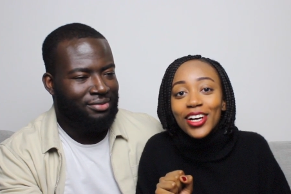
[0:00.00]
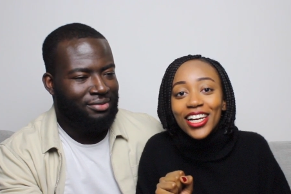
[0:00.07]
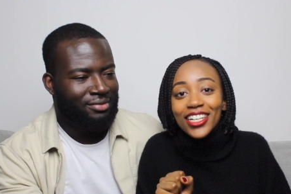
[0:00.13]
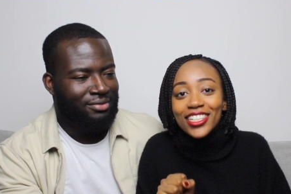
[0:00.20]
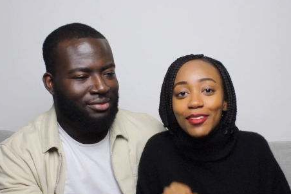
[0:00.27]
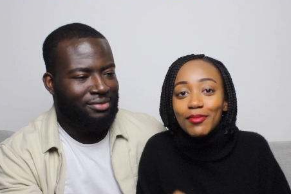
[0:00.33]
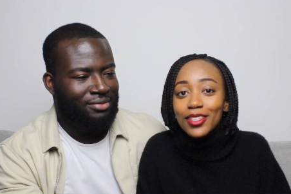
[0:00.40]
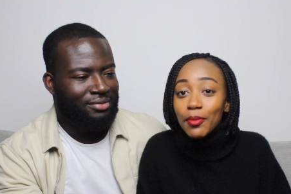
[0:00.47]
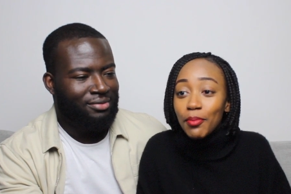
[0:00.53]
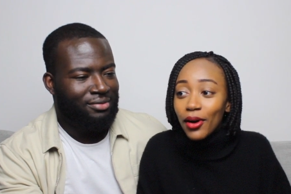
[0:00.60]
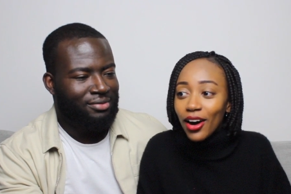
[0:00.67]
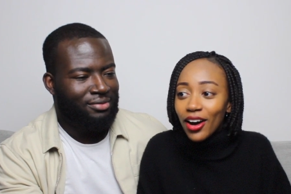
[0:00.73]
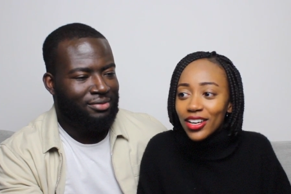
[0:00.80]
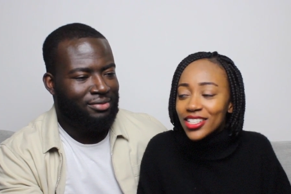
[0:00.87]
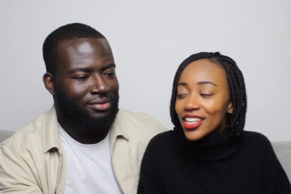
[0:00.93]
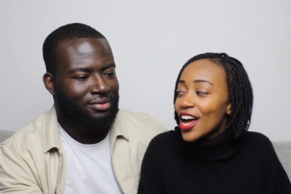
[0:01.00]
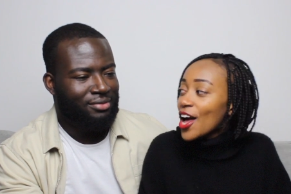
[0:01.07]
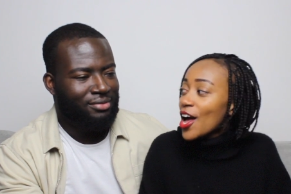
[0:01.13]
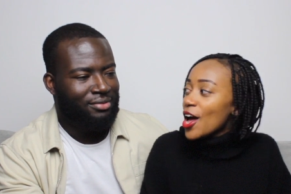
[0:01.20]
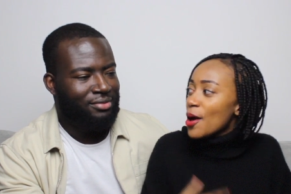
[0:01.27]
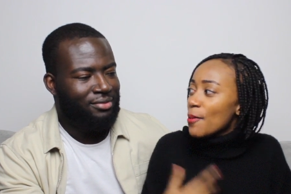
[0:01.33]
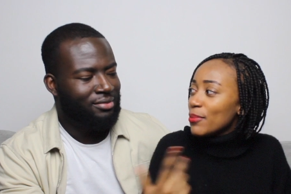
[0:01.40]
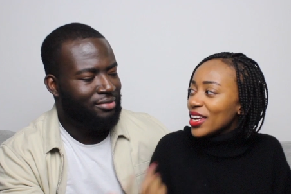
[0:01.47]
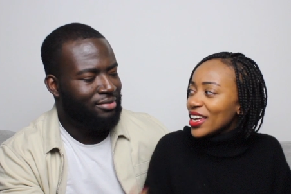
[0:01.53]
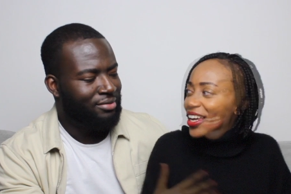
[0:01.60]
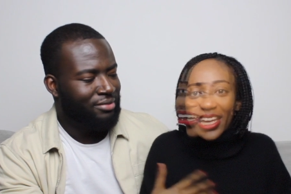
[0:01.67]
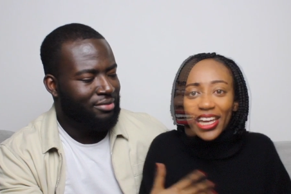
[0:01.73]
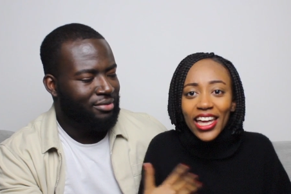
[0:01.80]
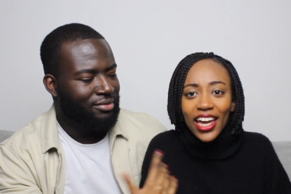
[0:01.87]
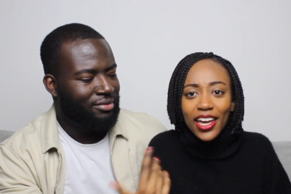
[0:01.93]
Speaker 1: relationships in the past,
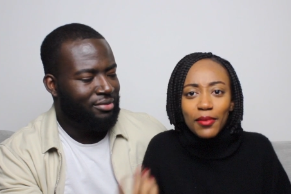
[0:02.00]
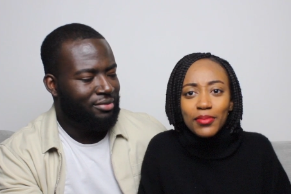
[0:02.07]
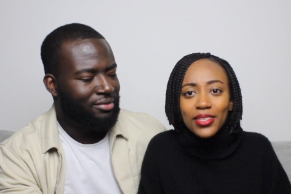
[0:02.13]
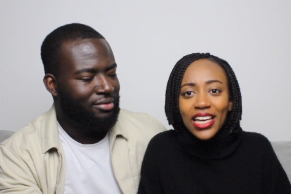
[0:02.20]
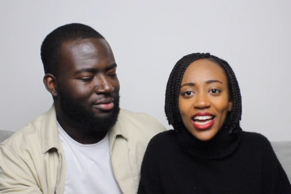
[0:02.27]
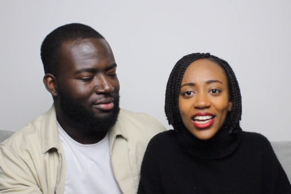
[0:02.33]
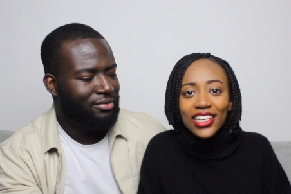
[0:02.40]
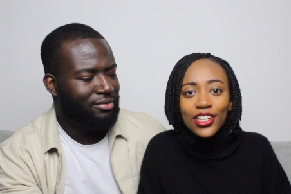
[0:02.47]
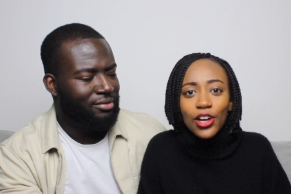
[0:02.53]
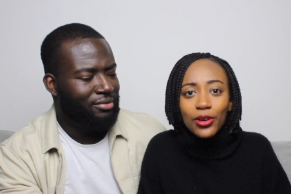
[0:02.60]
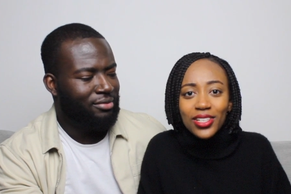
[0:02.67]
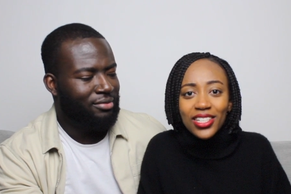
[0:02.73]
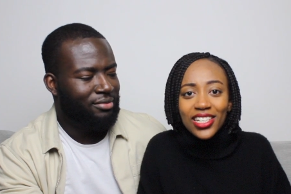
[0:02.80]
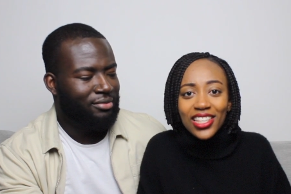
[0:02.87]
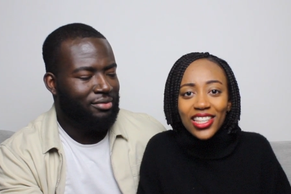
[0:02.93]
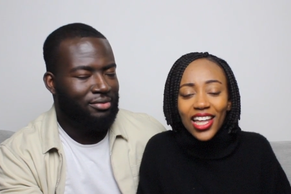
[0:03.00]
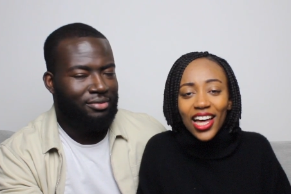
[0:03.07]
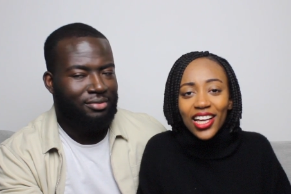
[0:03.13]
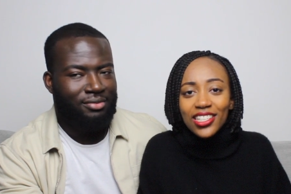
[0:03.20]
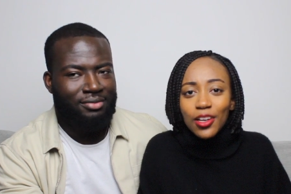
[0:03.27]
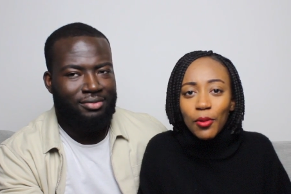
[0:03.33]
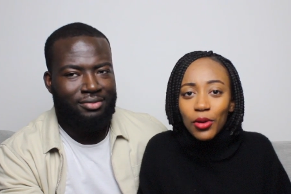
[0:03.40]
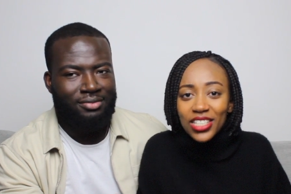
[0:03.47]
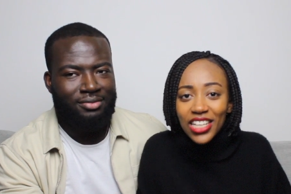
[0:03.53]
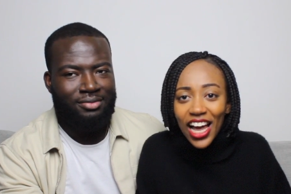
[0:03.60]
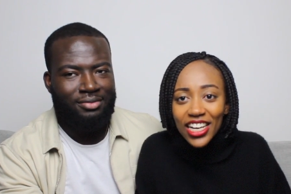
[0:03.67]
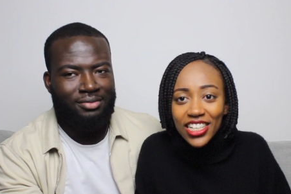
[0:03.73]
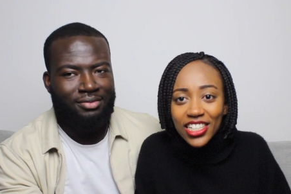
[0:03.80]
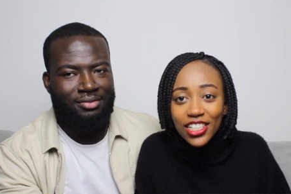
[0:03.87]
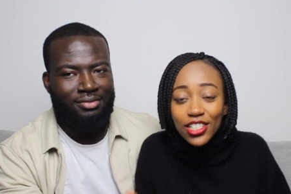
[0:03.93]
meeting Gabes and noticing that someone's
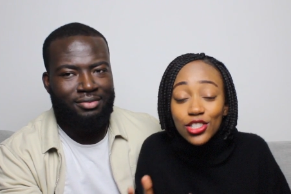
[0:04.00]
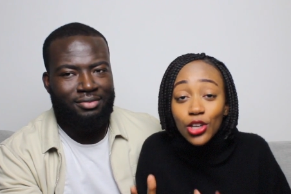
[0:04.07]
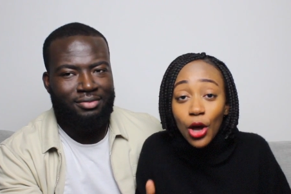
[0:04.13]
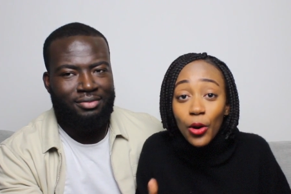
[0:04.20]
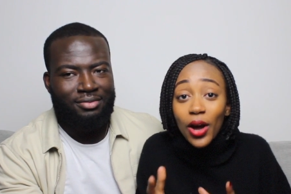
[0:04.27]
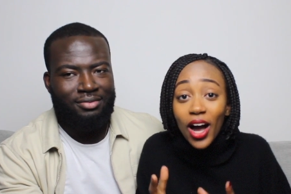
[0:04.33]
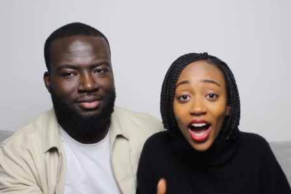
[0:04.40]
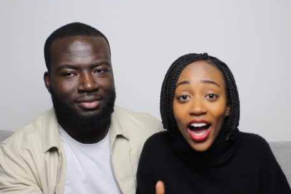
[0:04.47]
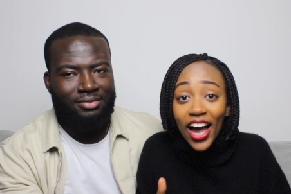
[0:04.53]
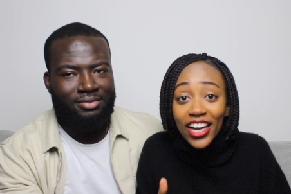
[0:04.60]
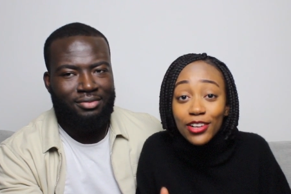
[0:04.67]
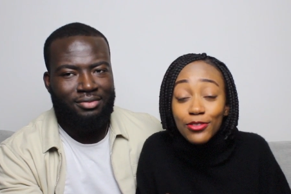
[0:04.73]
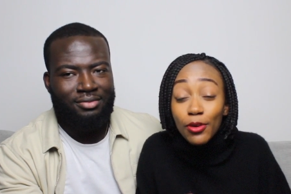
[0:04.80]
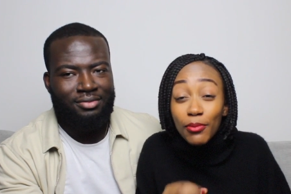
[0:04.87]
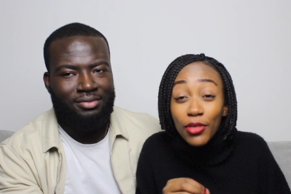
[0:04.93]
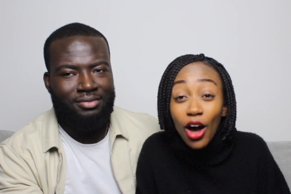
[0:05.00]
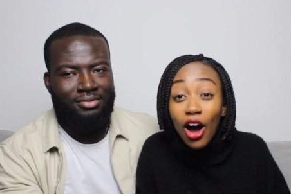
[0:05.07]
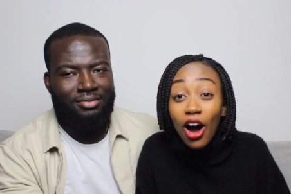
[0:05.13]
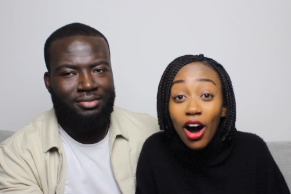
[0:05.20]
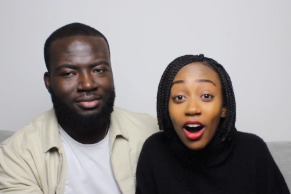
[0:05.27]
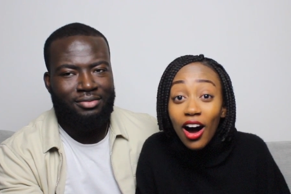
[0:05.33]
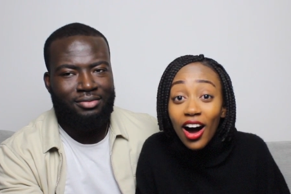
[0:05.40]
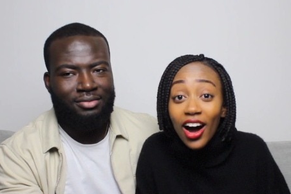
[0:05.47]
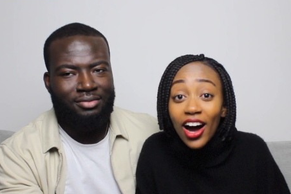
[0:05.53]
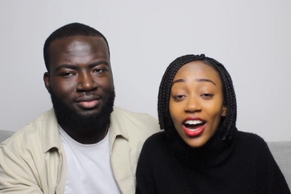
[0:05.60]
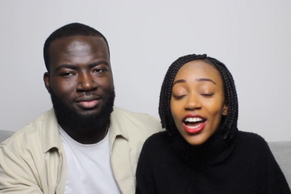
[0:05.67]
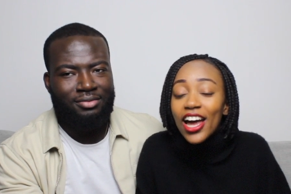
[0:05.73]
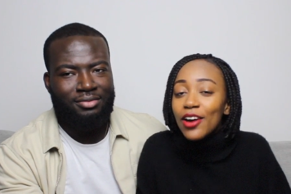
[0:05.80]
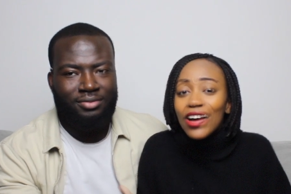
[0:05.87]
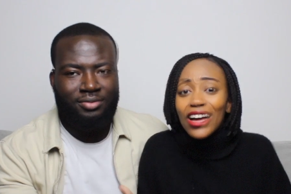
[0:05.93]
actually so kind from the heart,
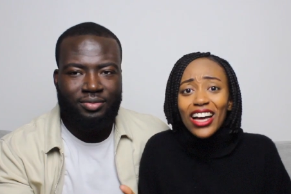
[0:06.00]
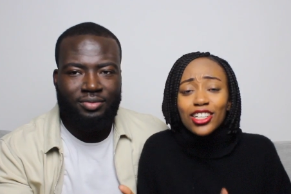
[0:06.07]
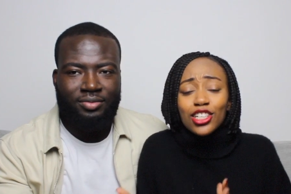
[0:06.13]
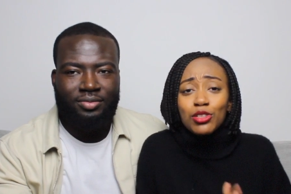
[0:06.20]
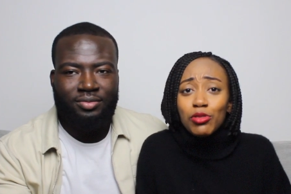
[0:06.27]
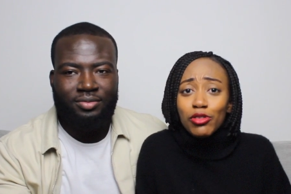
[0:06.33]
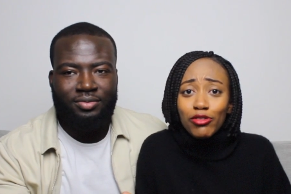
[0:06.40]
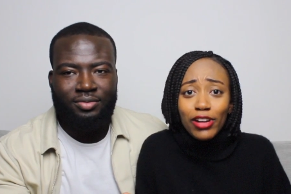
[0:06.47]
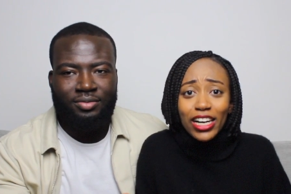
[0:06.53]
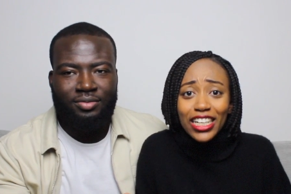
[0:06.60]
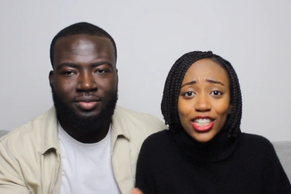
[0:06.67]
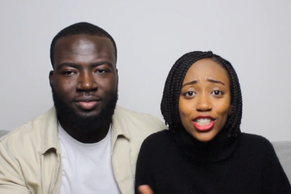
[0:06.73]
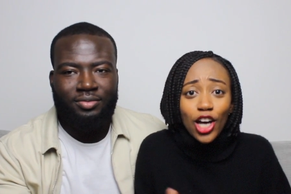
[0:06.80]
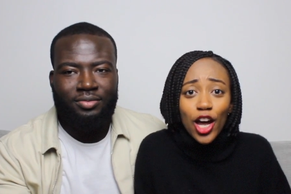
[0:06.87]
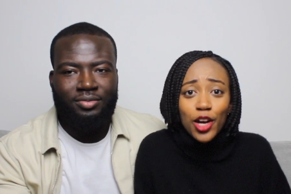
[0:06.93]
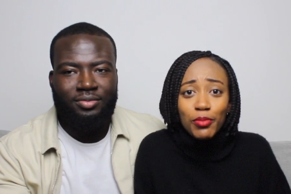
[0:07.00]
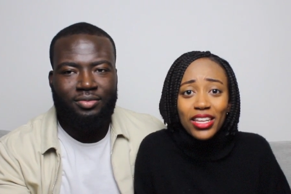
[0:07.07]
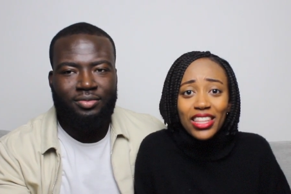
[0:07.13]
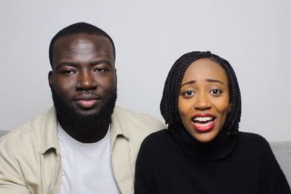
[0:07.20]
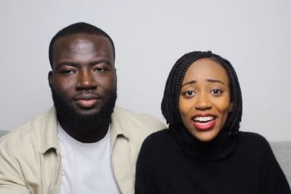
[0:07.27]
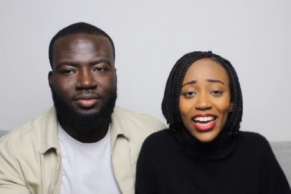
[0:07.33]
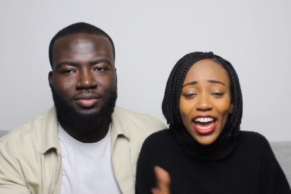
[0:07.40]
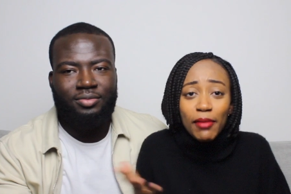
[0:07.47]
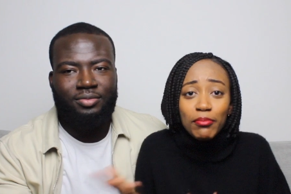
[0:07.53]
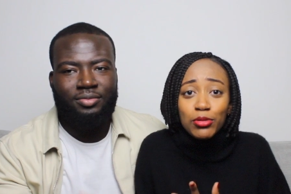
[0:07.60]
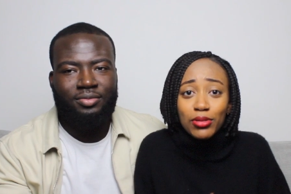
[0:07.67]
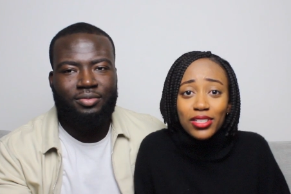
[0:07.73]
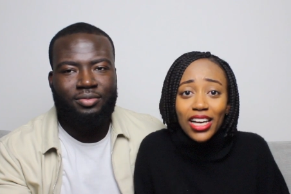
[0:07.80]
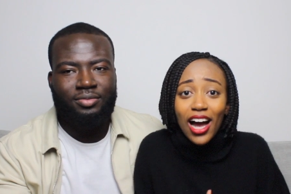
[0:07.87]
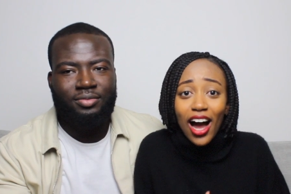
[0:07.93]
yeah, that just really showed me that
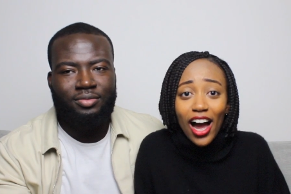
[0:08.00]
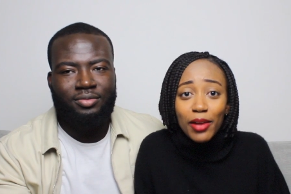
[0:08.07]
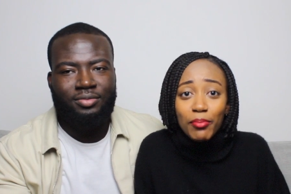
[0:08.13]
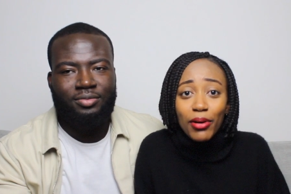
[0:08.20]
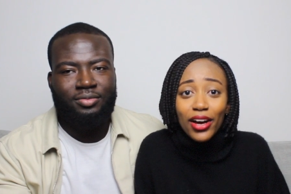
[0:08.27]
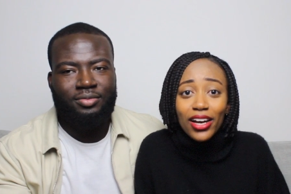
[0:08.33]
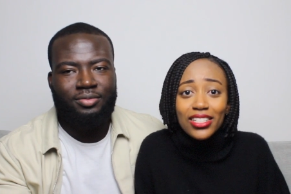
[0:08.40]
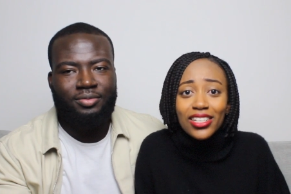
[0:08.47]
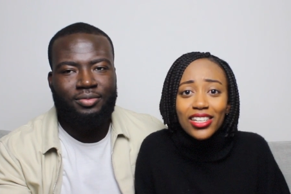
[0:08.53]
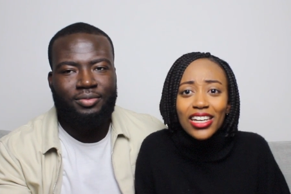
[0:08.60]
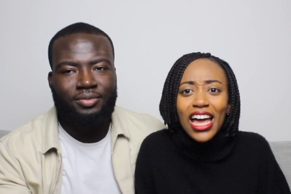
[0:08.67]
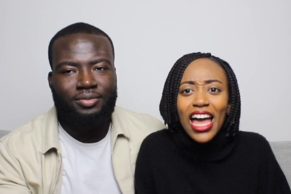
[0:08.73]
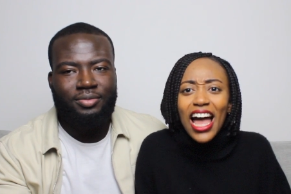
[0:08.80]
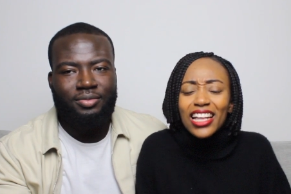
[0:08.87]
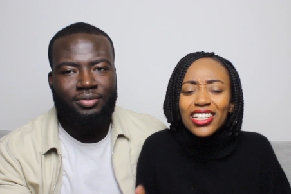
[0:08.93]
Gabes was a kind person.